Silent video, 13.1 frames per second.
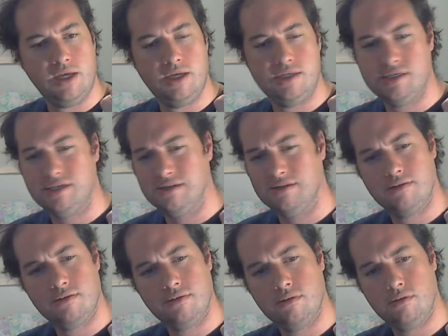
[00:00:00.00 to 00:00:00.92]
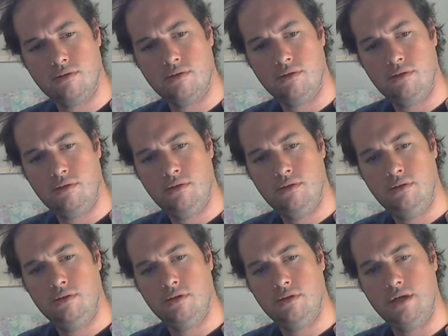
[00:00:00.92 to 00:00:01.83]
has a
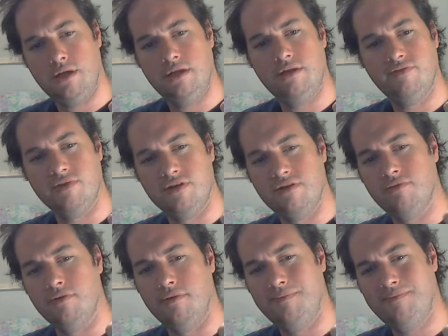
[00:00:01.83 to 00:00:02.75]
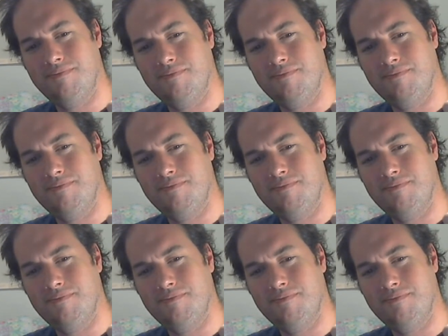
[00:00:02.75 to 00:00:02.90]
kind of a different